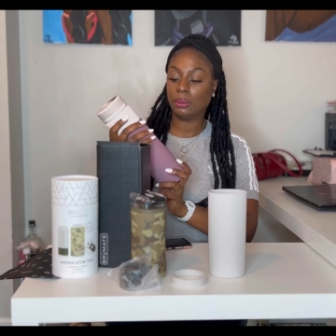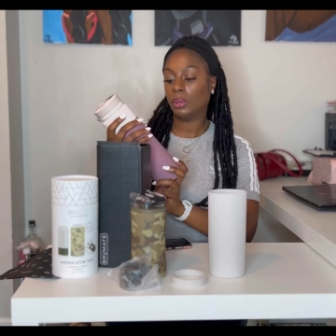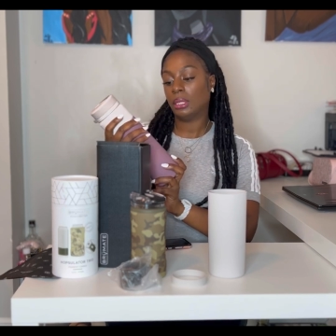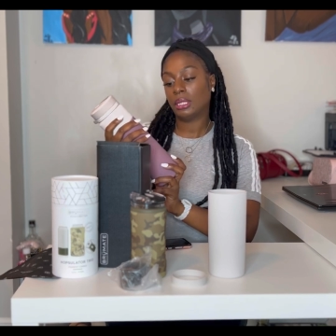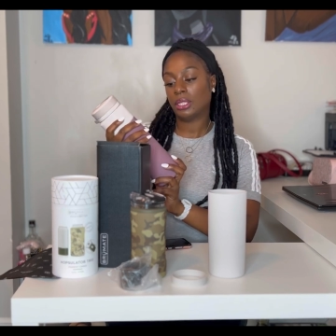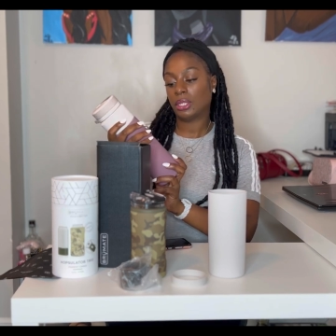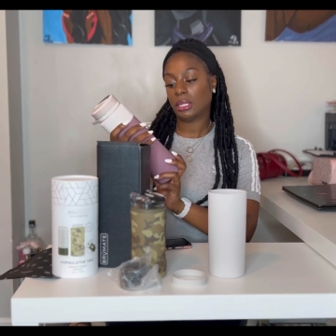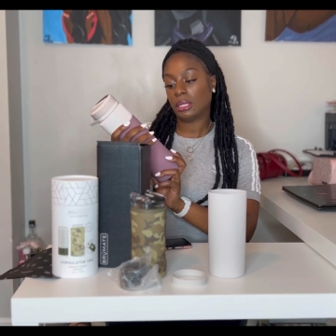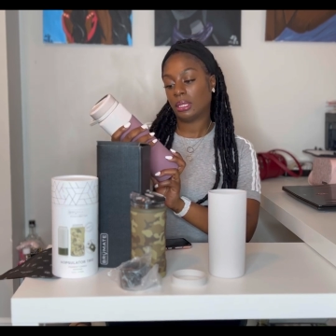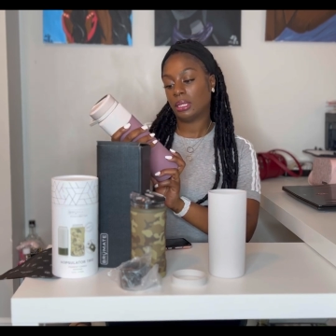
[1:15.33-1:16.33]
Well, it's just,
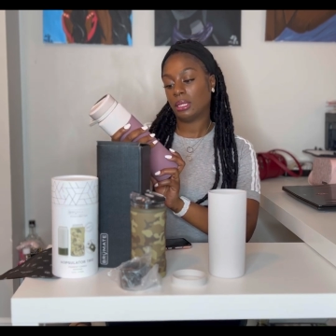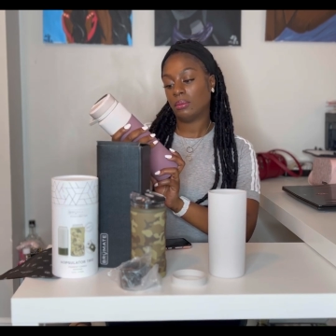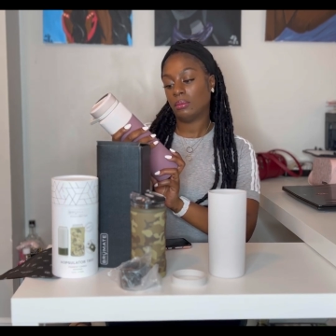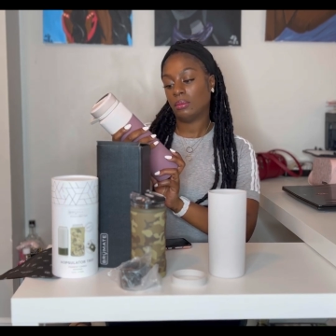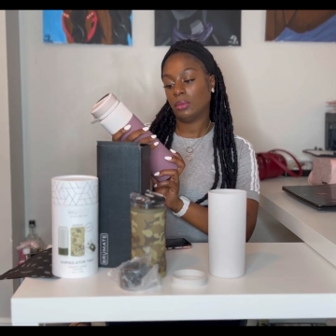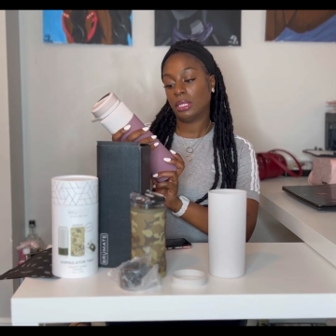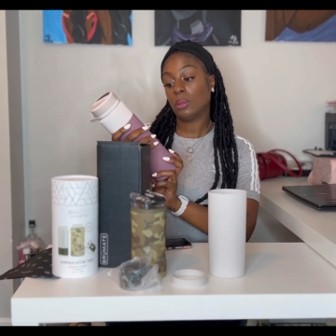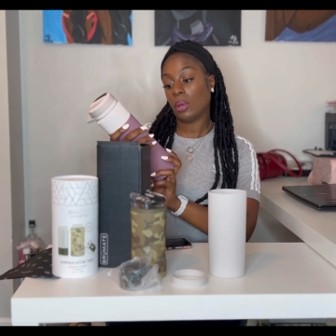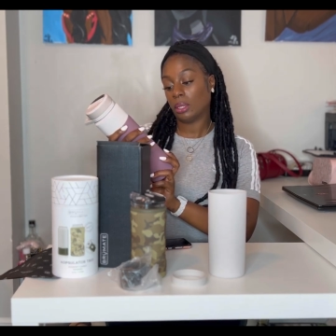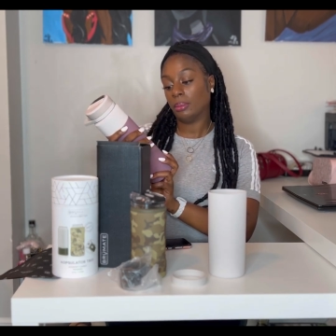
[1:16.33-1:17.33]
it's a, it's a
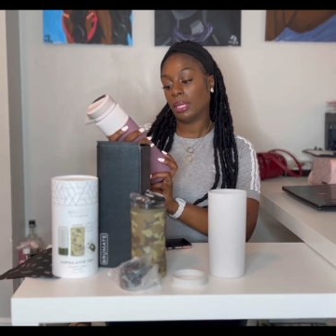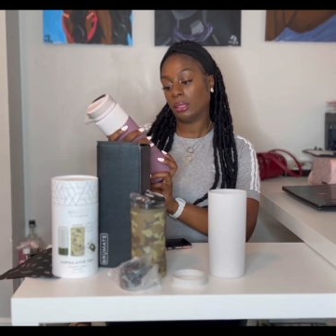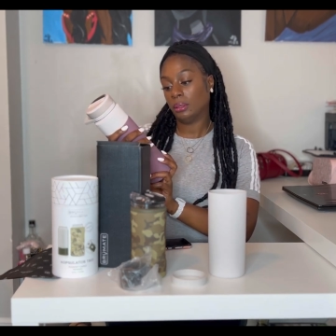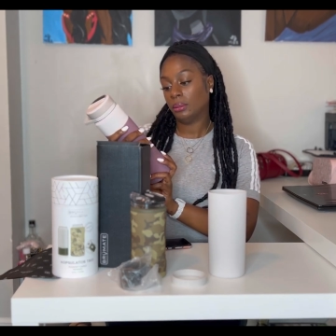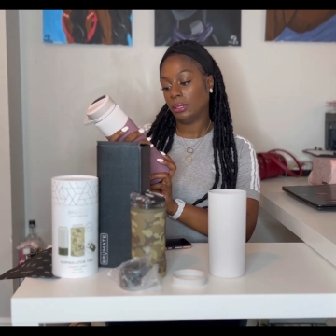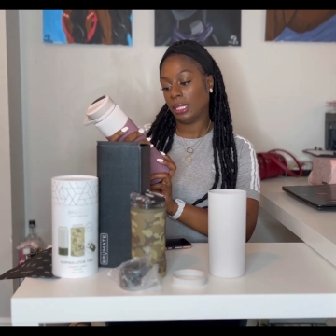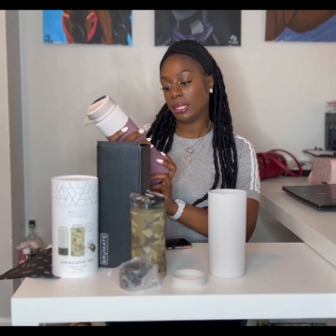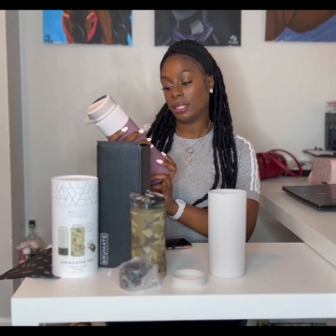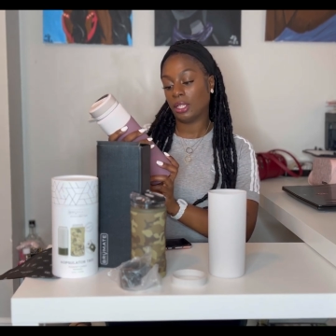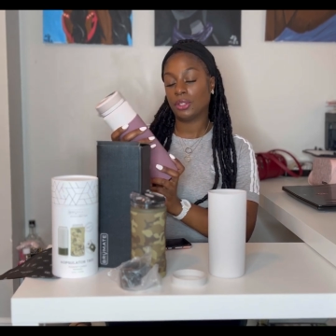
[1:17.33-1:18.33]
water bottle. Yes,
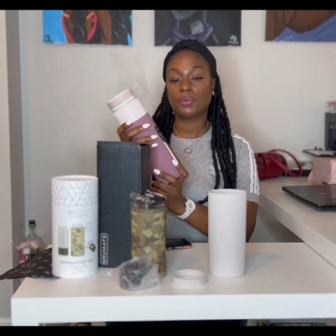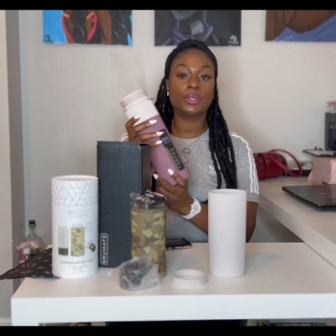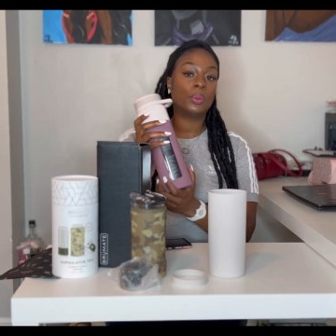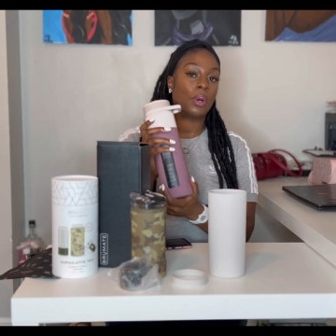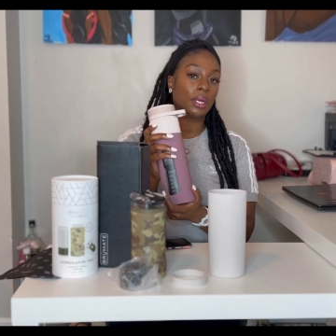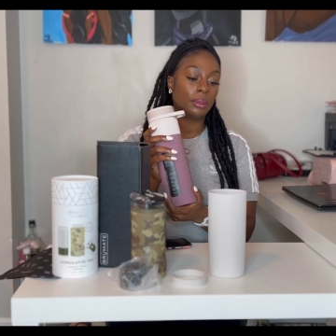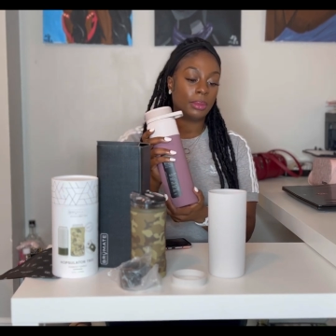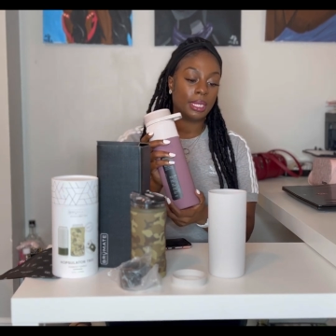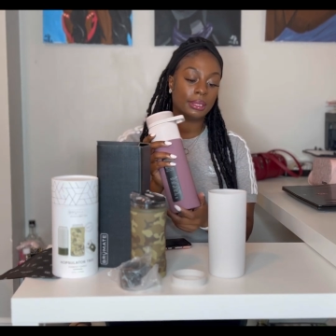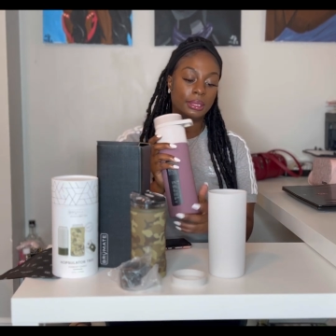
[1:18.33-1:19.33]
touch-free water
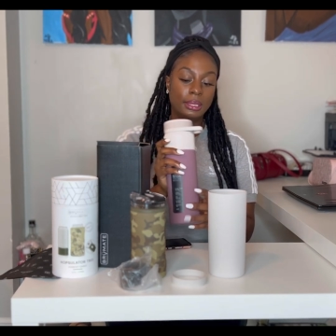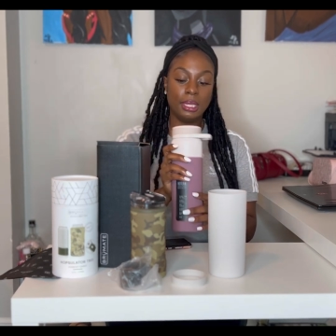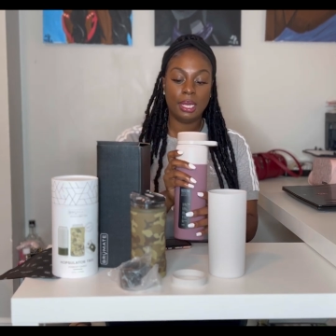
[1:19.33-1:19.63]
bottle.